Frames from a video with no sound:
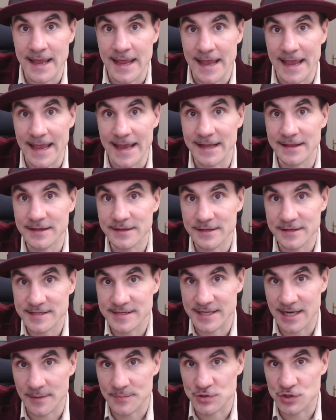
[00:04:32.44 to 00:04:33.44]
in the
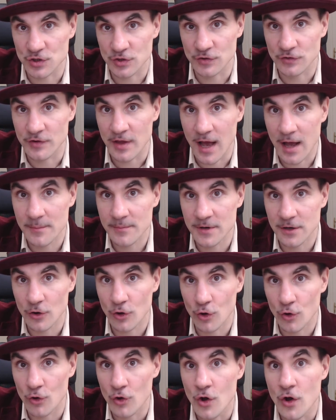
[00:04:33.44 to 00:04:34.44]
description down
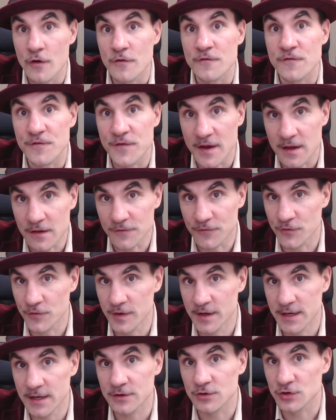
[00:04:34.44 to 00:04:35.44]
below. Feel
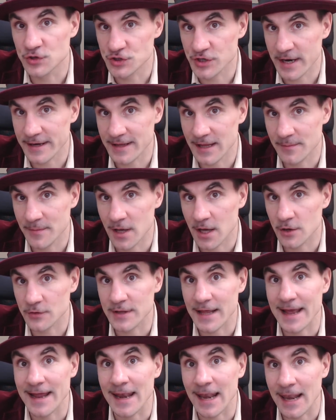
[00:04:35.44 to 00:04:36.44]
free to check them out
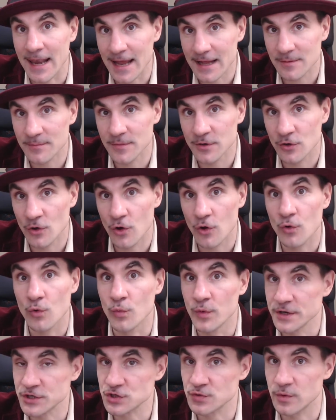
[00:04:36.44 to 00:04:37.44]
and let me know
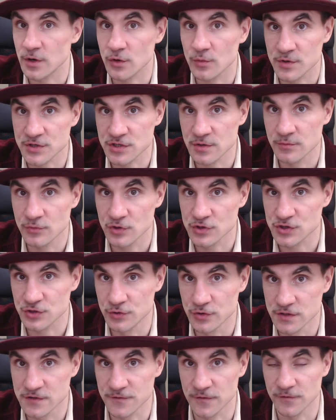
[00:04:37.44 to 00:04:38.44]
which one was the most
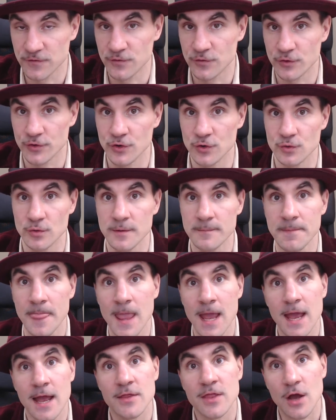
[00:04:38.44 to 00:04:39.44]
useful for you.
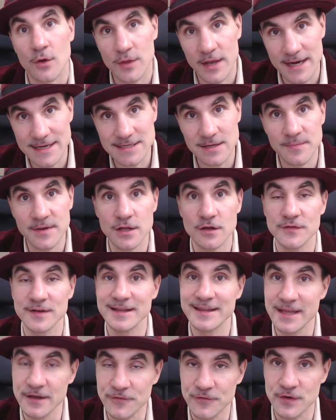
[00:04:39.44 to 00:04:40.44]
Now, there is a bit of a
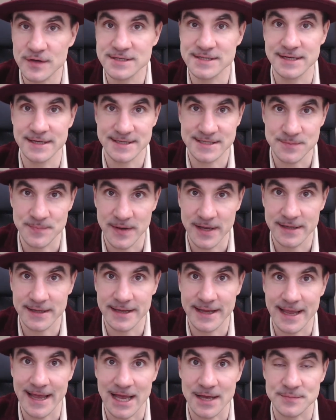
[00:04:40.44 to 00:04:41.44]
difference in the spending
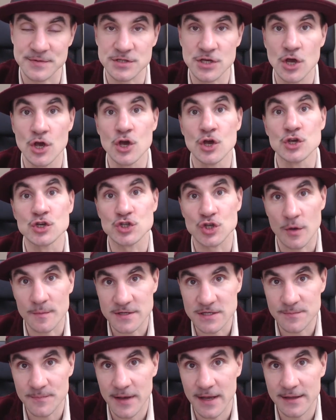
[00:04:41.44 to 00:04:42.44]
apps. Some
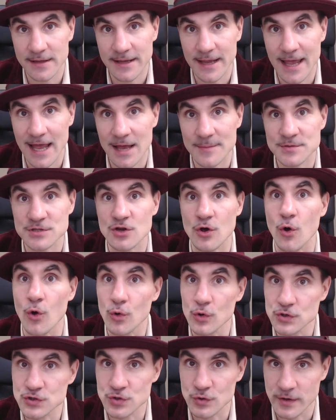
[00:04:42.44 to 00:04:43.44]
spending apps
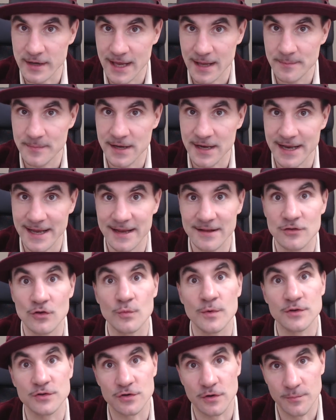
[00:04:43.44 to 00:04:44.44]
also can be linked
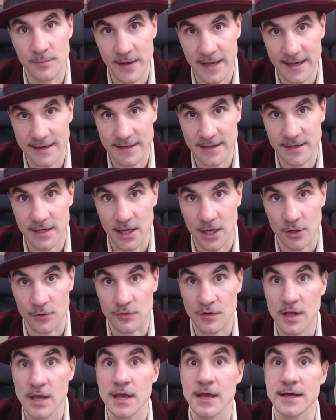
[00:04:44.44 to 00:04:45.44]
with your bank account.
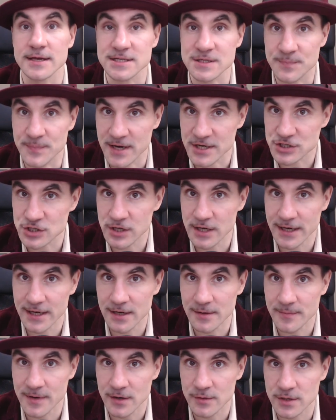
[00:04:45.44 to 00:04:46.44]
Especially in
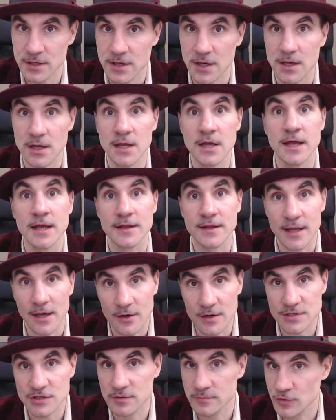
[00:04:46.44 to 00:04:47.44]
America, there are
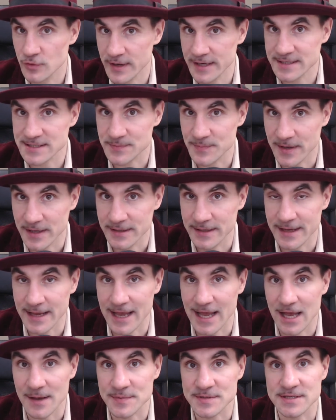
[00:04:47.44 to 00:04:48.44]
some great spending
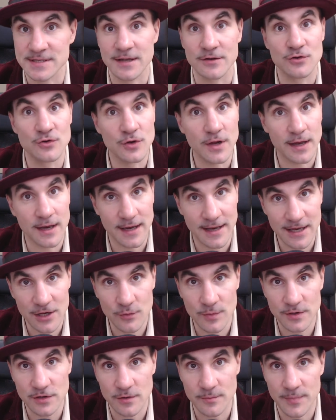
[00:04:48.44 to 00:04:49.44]
apps that you can link
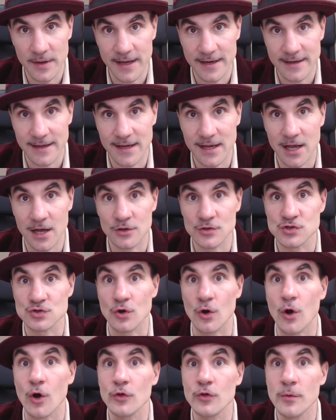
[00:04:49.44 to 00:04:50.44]
with your bank account, so
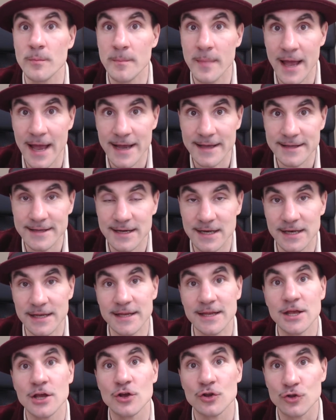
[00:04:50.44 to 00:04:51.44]
automatically
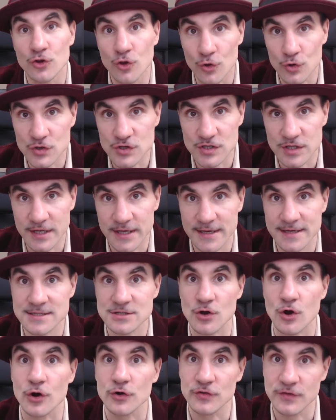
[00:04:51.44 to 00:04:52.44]
those things
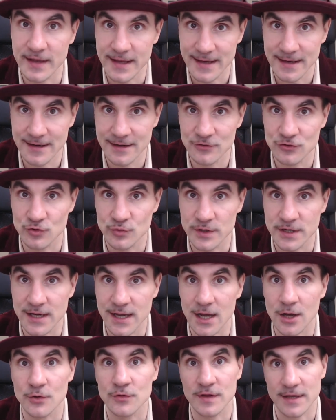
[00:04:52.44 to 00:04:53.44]
are taken into
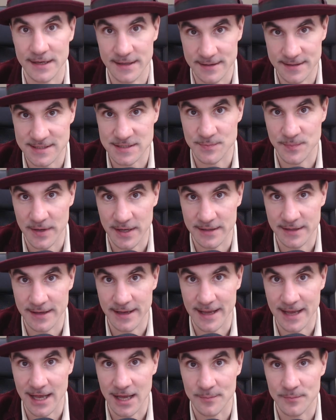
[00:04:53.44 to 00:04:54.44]
account in the spending
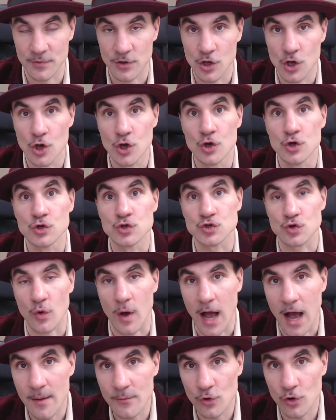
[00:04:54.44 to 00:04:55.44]
app. So
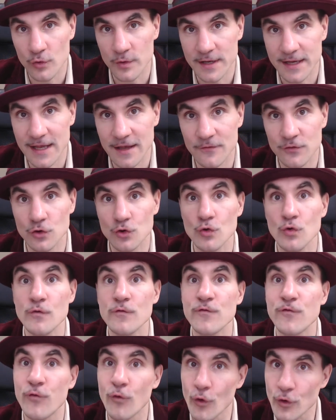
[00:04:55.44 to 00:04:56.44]
I'm going to give you
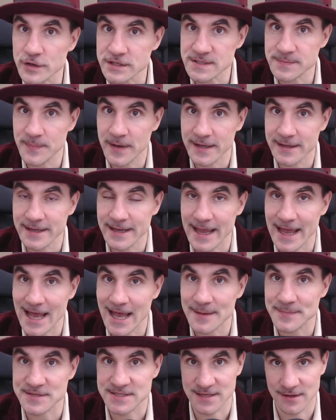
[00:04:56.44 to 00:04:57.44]
4 spending
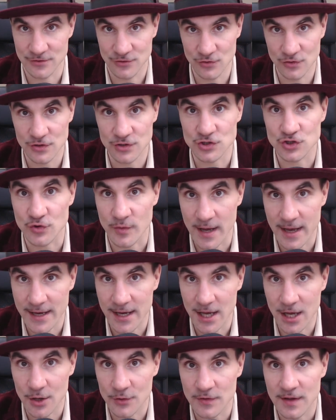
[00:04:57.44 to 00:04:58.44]
apps that you could try
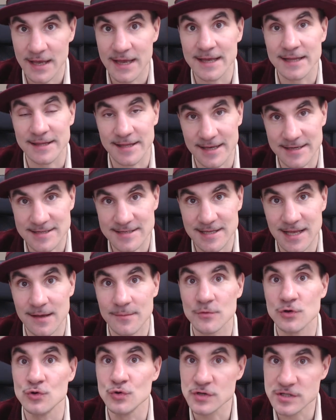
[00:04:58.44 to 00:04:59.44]
out, test them,
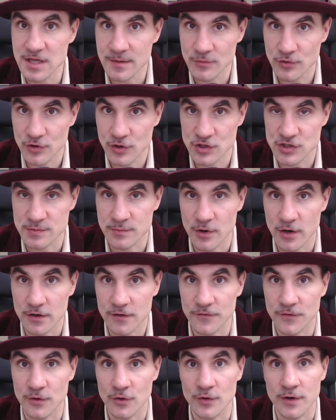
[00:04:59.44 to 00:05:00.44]
use them on your
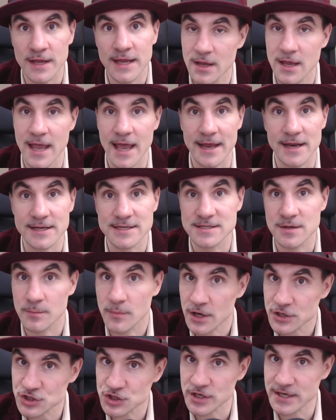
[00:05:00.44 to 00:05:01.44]
smartphone, and it's a
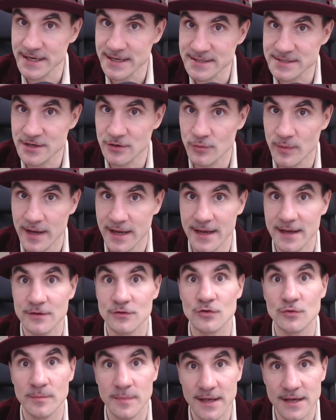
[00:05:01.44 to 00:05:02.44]
much easier way to
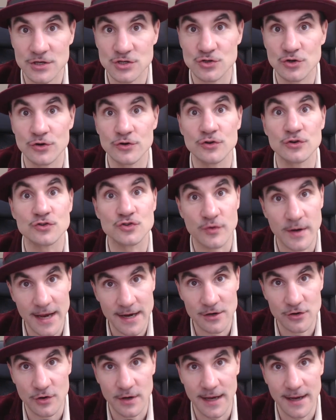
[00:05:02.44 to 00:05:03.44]
make sure you track
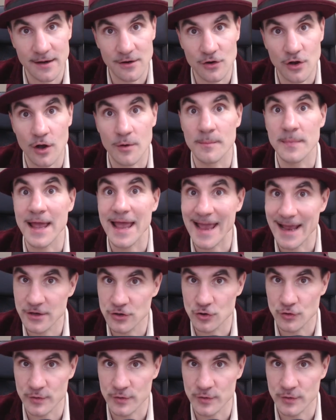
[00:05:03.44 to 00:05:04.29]
your income and your